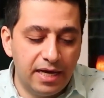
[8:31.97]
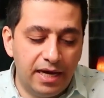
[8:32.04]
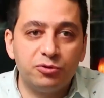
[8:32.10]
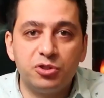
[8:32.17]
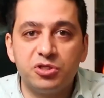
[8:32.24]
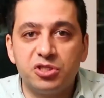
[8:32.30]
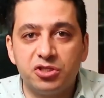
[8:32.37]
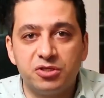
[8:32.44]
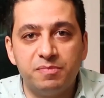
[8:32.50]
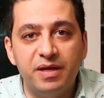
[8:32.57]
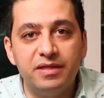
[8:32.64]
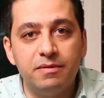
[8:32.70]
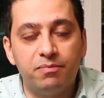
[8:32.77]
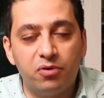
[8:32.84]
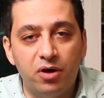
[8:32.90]
How to
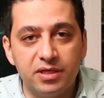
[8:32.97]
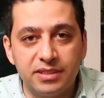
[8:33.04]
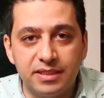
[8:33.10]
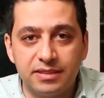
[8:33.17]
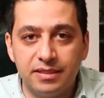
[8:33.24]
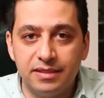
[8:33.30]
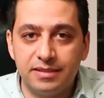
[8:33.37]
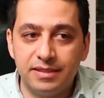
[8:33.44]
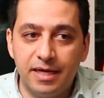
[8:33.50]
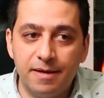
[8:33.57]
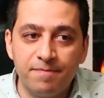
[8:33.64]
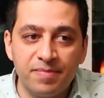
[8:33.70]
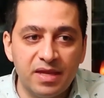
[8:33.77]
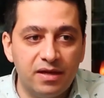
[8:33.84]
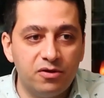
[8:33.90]
suspend the process. Let's say
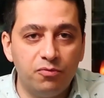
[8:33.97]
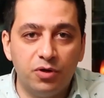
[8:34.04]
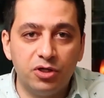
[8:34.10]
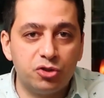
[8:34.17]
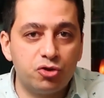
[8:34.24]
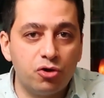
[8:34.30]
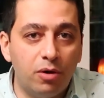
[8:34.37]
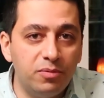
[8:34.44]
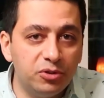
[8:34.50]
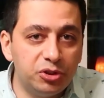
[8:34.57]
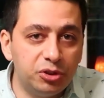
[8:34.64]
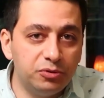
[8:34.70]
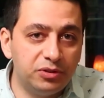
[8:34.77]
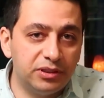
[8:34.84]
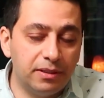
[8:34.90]
you want to
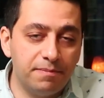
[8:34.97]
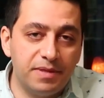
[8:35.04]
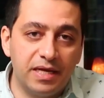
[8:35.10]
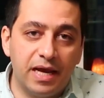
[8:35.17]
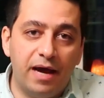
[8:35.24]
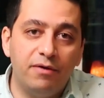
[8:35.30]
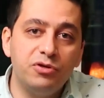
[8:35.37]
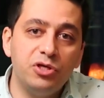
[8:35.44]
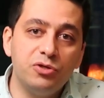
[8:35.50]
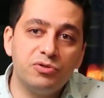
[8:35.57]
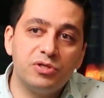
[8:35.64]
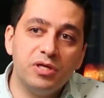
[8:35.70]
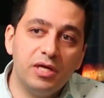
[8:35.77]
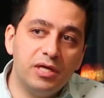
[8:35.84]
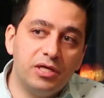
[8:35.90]
troubleshoot something. How do you,
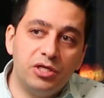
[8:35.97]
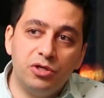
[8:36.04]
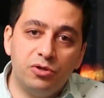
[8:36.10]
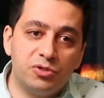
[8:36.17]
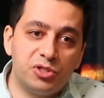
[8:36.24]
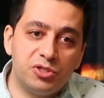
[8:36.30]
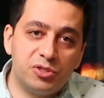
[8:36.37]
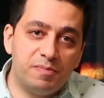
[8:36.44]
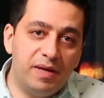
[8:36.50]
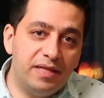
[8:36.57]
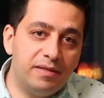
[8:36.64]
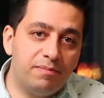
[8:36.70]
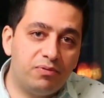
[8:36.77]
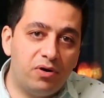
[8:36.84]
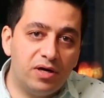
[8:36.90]
you know,
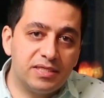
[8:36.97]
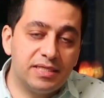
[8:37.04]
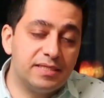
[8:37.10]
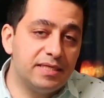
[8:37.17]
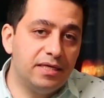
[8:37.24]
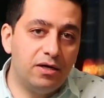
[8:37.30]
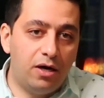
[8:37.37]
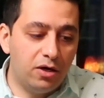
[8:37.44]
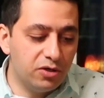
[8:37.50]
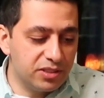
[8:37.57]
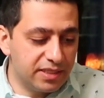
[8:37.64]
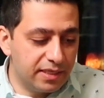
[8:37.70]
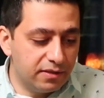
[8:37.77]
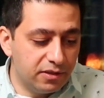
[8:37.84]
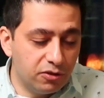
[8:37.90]
suspend the process in auto
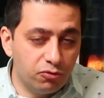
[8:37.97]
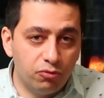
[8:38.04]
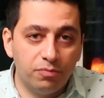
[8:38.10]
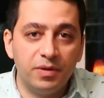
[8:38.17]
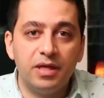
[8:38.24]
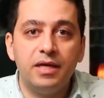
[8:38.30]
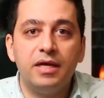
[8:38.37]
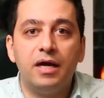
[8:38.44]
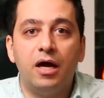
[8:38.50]
scaling group?